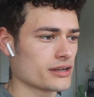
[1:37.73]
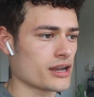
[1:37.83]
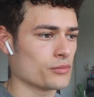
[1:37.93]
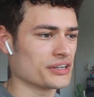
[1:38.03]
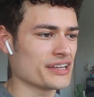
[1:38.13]

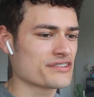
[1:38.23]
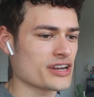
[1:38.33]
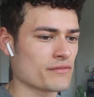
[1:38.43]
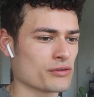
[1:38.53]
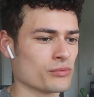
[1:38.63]
Now, with each
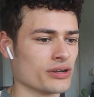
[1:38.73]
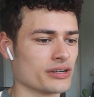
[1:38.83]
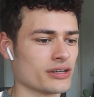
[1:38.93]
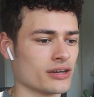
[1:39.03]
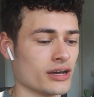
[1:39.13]
and every
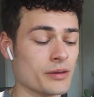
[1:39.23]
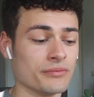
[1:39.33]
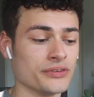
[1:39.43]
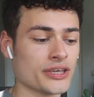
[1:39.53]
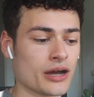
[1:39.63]
one
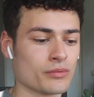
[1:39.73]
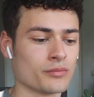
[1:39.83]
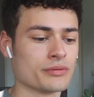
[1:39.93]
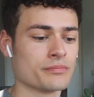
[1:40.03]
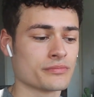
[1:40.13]
MV, I
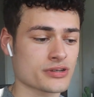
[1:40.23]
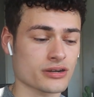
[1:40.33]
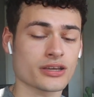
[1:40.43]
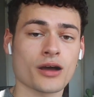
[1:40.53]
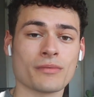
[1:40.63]
will be
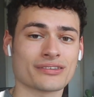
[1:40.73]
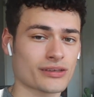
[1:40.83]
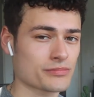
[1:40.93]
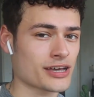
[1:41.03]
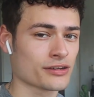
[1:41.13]
turning on my
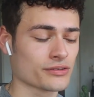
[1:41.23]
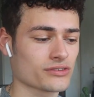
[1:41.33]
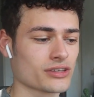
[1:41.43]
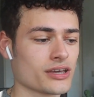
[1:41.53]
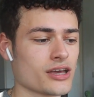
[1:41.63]

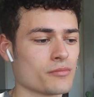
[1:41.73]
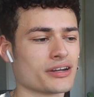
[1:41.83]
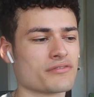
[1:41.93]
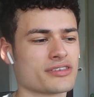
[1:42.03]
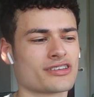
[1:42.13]
subtitles.
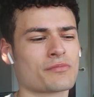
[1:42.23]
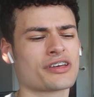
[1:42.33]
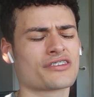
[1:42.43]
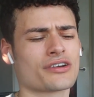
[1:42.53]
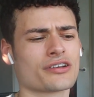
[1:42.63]
But if the
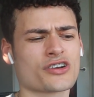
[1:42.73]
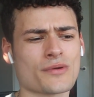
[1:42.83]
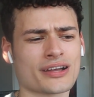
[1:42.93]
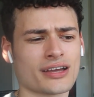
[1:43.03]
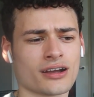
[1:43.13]
subtitles are
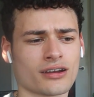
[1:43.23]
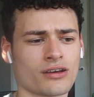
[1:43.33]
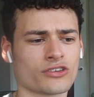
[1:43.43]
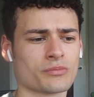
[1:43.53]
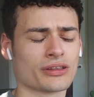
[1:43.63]
incorrect, I could
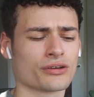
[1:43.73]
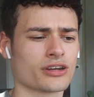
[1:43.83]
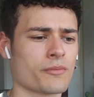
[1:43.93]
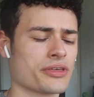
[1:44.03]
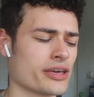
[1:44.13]
also be
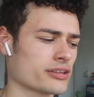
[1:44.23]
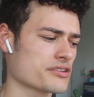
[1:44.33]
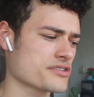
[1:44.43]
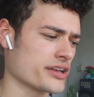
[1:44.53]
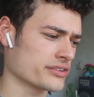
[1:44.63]
looking up the
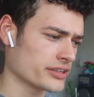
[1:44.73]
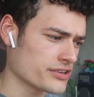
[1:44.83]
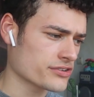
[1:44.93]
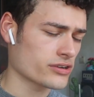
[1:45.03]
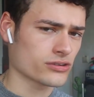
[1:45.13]
English
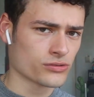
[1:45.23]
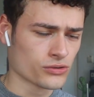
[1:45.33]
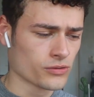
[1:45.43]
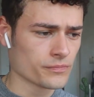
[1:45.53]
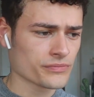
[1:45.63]
translation on
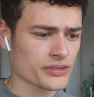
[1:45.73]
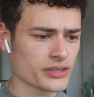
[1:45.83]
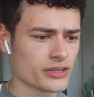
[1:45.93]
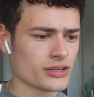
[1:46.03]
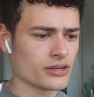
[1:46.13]
Google.
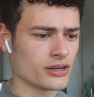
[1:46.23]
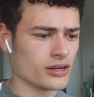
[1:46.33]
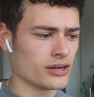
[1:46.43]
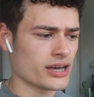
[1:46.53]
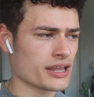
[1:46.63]

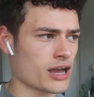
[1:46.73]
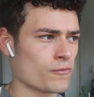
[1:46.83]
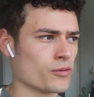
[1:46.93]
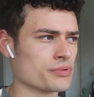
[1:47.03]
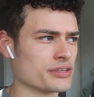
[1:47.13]
And I
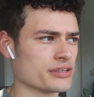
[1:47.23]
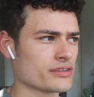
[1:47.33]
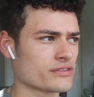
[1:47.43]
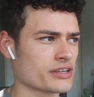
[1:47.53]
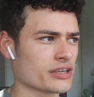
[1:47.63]
will be
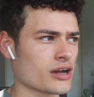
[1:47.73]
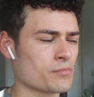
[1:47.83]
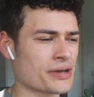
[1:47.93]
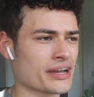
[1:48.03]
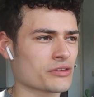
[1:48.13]
setting
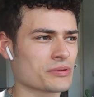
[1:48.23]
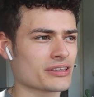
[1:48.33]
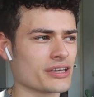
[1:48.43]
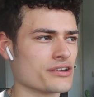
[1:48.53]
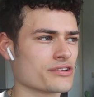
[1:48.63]
up my
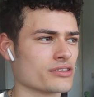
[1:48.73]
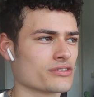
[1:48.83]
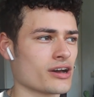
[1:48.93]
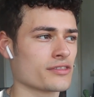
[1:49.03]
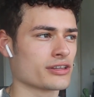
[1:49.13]

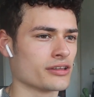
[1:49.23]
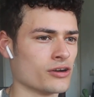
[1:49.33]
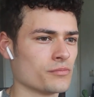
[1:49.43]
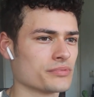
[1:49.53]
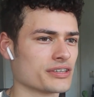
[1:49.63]
expectations on the
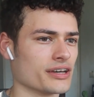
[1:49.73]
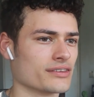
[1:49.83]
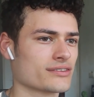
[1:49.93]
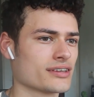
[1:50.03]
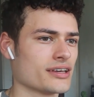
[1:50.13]
low
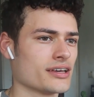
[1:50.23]
because,